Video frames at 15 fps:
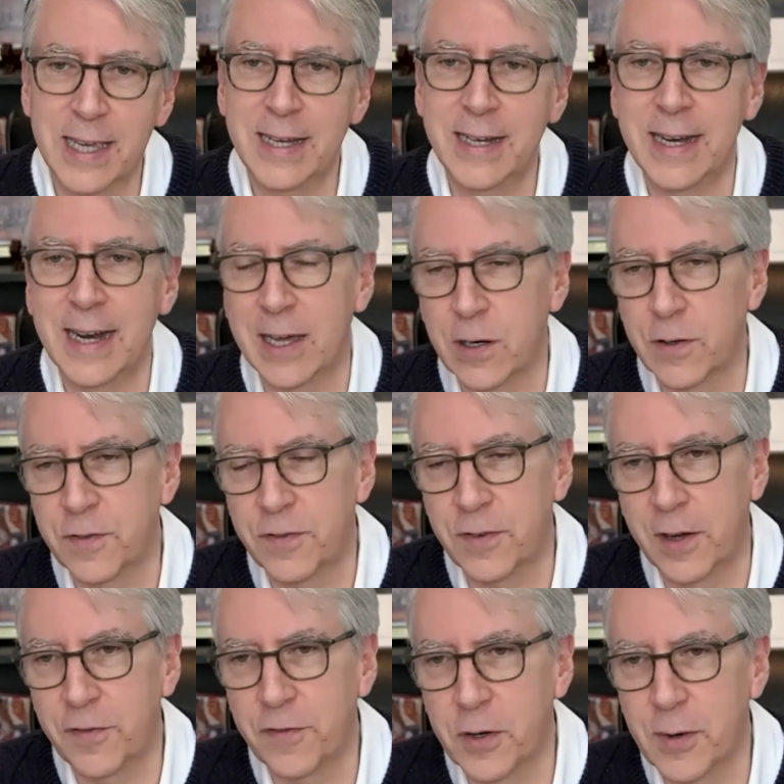in and out of
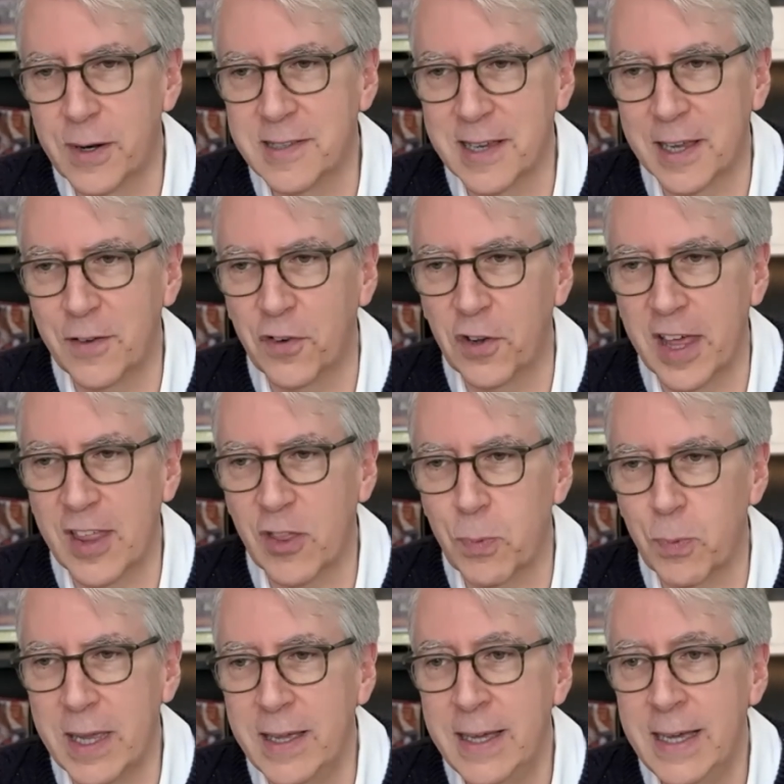uh, fundraising and
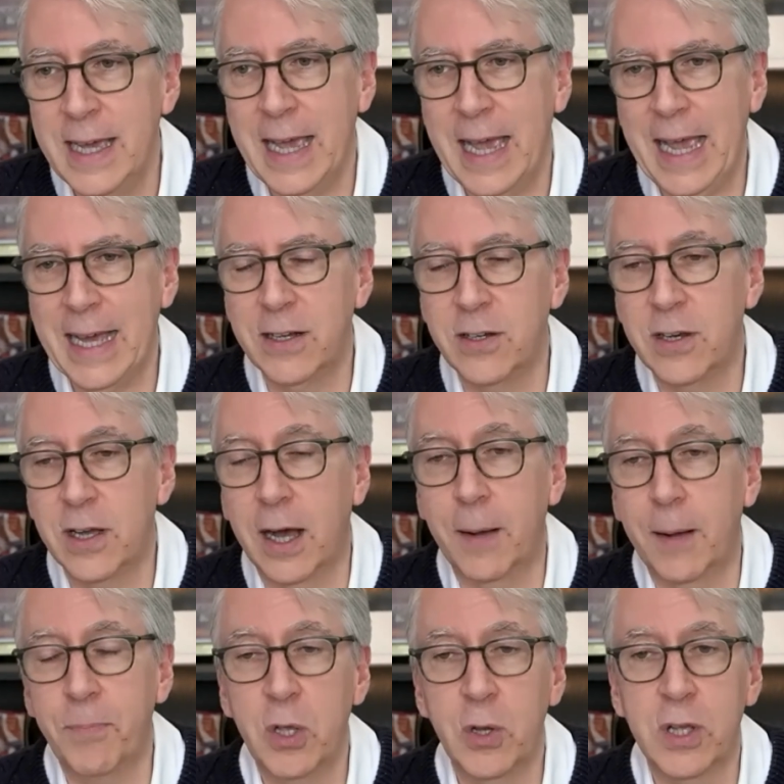philanthropy. And
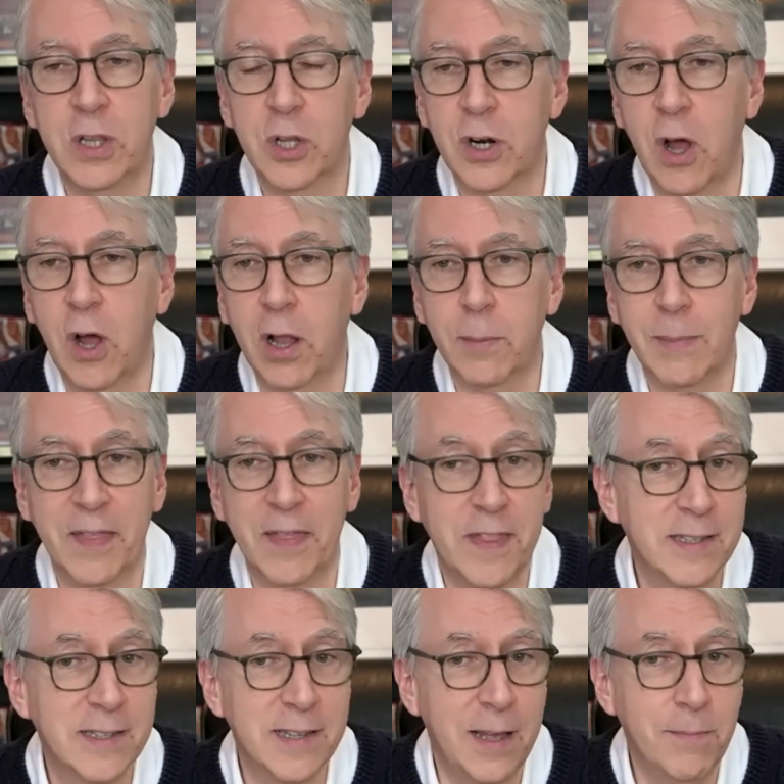um, you can learn all about
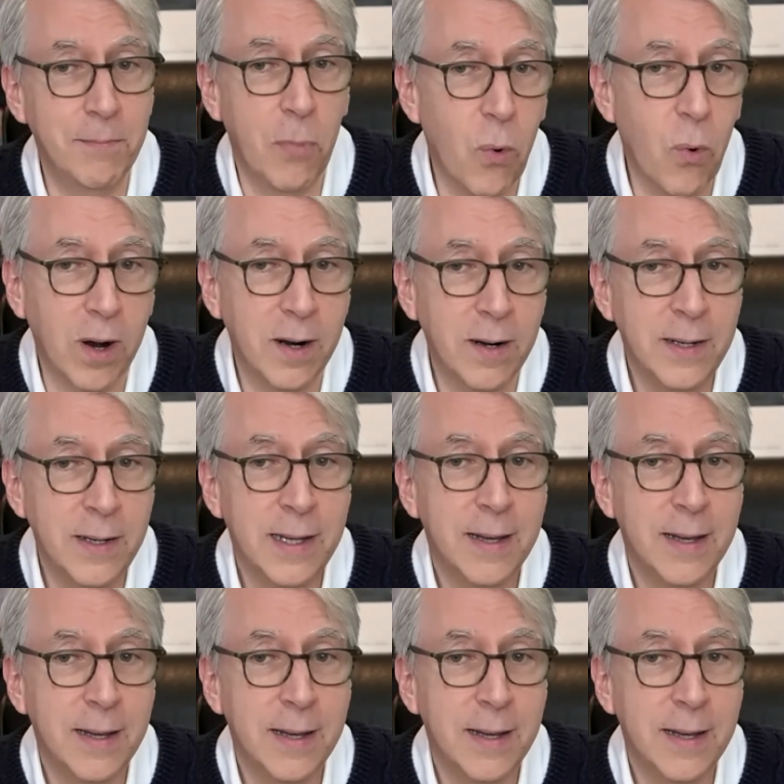this and more